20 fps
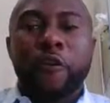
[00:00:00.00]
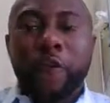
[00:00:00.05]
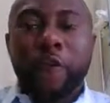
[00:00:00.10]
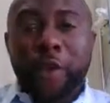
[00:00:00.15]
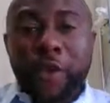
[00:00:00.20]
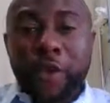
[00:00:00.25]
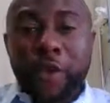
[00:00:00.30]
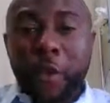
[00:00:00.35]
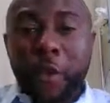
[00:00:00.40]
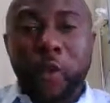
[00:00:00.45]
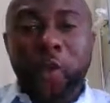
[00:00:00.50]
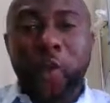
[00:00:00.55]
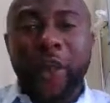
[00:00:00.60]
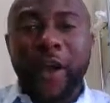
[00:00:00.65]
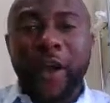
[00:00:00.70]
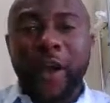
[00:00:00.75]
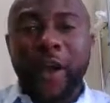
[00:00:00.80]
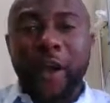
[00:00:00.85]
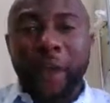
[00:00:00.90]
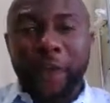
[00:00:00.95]
For you to
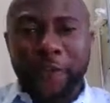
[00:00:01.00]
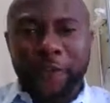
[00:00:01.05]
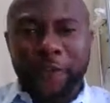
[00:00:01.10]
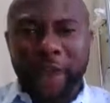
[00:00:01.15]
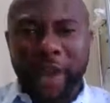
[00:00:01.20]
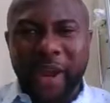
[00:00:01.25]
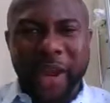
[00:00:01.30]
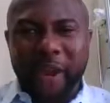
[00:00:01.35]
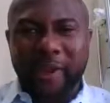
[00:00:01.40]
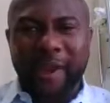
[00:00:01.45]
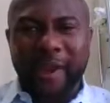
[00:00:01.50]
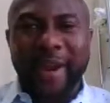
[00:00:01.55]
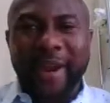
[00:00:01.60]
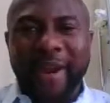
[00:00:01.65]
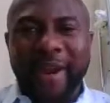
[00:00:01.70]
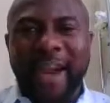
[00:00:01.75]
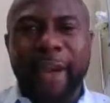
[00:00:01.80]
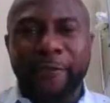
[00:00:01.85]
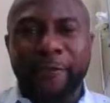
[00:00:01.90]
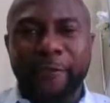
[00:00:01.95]
overcome fear
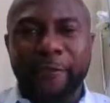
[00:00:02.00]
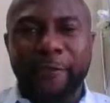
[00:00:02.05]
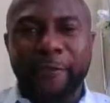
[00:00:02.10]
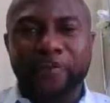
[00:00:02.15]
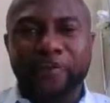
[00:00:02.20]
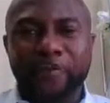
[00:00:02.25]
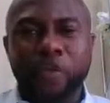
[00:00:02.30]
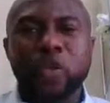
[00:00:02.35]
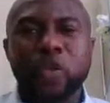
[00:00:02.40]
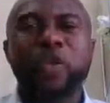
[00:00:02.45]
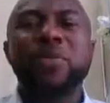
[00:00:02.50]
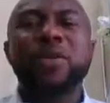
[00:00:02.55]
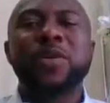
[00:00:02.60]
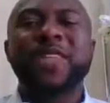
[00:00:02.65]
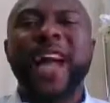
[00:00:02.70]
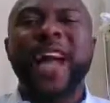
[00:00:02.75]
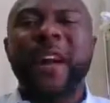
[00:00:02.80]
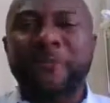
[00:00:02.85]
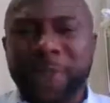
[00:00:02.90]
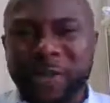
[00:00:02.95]
in life, you
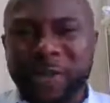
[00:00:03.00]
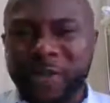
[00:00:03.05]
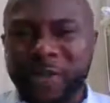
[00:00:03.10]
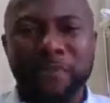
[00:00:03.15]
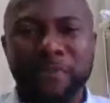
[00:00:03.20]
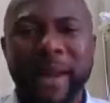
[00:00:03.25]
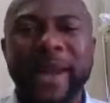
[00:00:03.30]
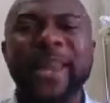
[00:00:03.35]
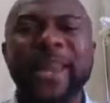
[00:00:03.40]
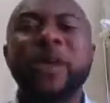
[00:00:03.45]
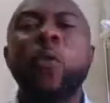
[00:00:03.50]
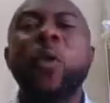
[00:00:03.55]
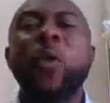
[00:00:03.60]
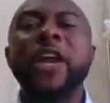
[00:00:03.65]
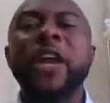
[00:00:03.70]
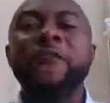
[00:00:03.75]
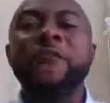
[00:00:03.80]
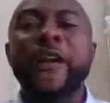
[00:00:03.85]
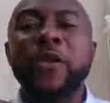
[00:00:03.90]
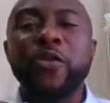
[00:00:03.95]
must have peace of mind. In
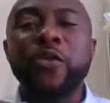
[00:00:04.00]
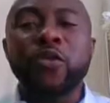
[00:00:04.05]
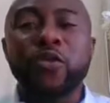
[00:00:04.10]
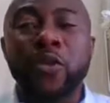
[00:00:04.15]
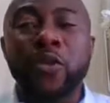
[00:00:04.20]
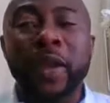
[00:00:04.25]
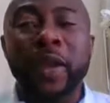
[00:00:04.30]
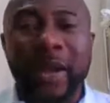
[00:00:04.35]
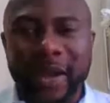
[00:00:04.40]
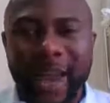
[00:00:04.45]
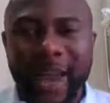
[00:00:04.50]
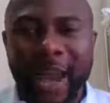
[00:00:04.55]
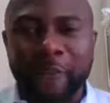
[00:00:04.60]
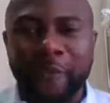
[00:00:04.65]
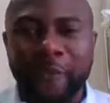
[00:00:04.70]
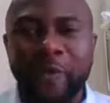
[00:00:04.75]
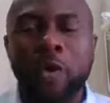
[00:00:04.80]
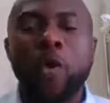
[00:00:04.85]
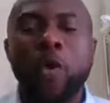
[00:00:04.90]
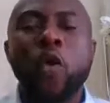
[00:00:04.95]
whatever you do in
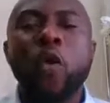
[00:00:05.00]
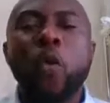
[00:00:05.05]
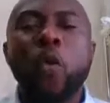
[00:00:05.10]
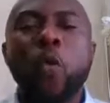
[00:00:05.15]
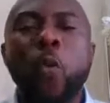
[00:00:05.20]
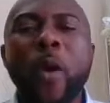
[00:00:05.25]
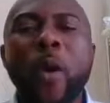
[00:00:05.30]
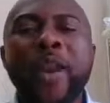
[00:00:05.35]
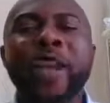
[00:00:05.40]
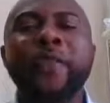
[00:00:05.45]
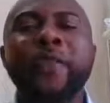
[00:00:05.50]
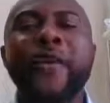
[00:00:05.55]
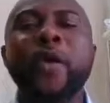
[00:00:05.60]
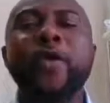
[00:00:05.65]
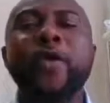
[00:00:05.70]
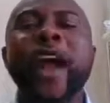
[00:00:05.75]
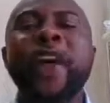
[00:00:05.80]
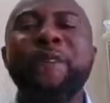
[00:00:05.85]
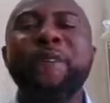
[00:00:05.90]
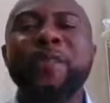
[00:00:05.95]
life, whenever
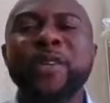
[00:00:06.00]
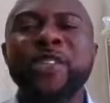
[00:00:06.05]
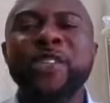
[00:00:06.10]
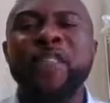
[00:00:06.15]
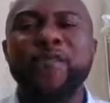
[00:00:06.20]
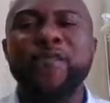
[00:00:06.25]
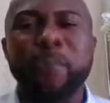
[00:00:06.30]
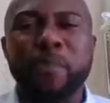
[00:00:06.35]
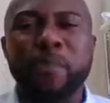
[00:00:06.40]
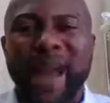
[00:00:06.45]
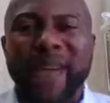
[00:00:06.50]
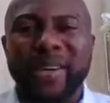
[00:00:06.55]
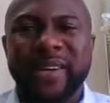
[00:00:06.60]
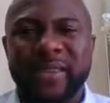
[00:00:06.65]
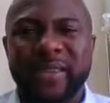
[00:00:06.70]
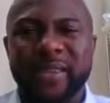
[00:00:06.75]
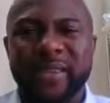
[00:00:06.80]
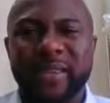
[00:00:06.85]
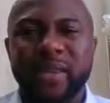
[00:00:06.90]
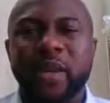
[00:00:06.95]
you have peace of
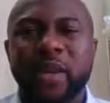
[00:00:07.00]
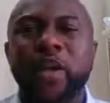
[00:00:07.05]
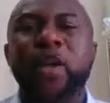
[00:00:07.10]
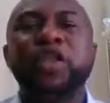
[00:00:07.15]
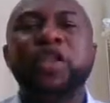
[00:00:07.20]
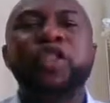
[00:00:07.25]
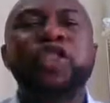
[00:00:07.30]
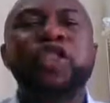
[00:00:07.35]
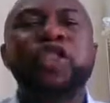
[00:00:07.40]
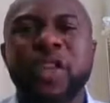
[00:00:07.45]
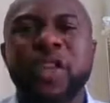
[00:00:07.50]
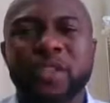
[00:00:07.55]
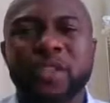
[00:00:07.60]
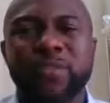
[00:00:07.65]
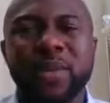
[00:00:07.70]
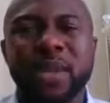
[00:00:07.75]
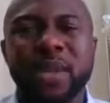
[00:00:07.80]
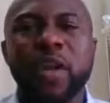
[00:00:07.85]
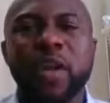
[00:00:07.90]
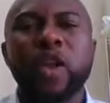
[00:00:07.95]
mind, trust
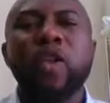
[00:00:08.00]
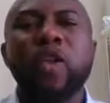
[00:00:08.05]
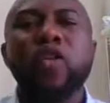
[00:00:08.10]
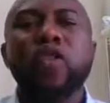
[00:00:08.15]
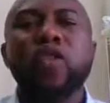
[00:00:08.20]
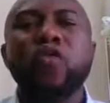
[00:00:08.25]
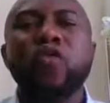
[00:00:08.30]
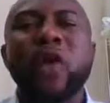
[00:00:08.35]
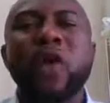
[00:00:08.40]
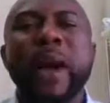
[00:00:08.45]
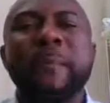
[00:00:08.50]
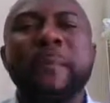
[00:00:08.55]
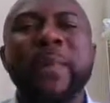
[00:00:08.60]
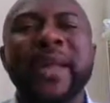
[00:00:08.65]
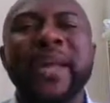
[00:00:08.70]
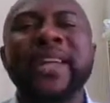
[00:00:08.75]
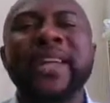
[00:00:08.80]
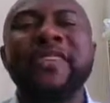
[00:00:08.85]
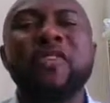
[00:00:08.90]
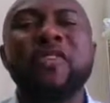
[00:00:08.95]
me, you are
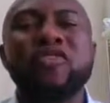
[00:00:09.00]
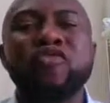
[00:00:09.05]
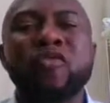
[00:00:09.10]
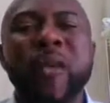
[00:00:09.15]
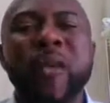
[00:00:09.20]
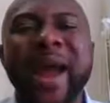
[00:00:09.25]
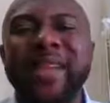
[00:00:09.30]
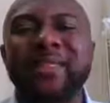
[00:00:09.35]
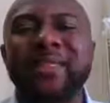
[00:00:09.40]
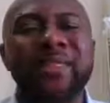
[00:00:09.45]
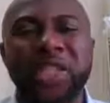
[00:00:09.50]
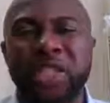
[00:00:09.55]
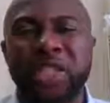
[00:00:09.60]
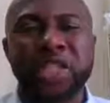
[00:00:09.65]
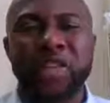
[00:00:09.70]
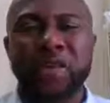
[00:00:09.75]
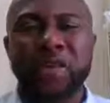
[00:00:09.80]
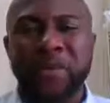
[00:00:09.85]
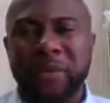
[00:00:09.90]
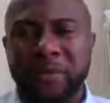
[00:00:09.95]
making the right
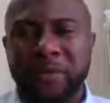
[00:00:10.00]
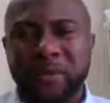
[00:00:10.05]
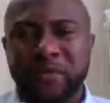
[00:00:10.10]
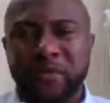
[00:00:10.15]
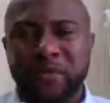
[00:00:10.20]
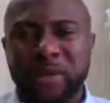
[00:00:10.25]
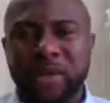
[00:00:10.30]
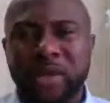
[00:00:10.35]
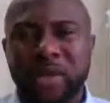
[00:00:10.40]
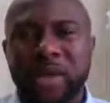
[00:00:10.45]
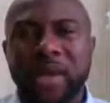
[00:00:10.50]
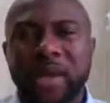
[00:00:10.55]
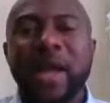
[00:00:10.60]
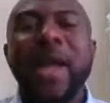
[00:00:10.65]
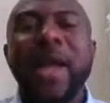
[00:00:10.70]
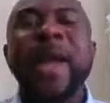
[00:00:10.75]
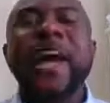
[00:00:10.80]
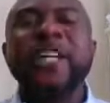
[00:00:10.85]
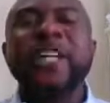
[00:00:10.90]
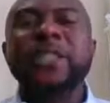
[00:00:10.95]
decision.
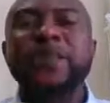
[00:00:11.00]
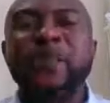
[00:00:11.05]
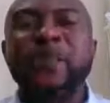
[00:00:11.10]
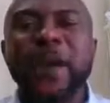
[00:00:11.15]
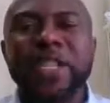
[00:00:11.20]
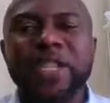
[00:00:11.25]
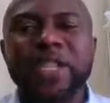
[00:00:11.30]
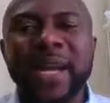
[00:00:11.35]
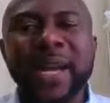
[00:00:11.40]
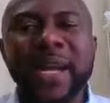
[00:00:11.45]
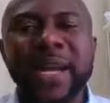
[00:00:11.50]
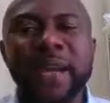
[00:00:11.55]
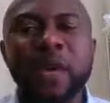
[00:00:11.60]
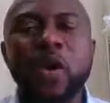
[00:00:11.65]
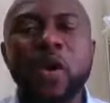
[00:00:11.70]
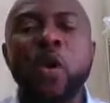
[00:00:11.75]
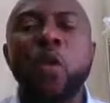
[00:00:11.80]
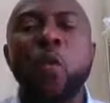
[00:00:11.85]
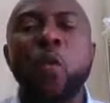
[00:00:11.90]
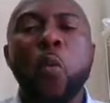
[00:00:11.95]

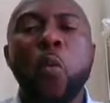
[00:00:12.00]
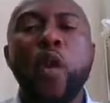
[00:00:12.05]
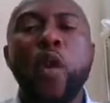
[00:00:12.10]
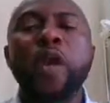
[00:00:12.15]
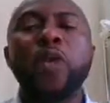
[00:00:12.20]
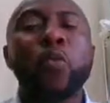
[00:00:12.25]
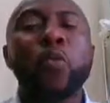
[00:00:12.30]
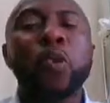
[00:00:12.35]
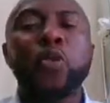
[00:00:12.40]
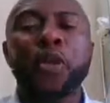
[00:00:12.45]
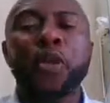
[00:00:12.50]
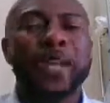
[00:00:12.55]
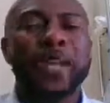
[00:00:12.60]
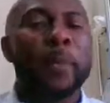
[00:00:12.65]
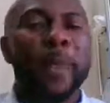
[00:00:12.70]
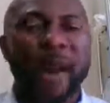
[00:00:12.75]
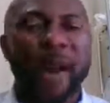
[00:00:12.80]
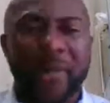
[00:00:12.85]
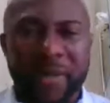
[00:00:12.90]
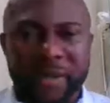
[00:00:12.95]
Especially when you want to get
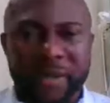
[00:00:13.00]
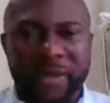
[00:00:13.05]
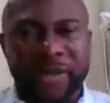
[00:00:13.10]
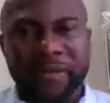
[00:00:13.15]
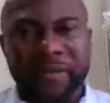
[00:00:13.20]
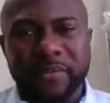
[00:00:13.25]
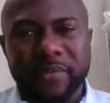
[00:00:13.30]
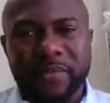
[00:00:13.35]
married.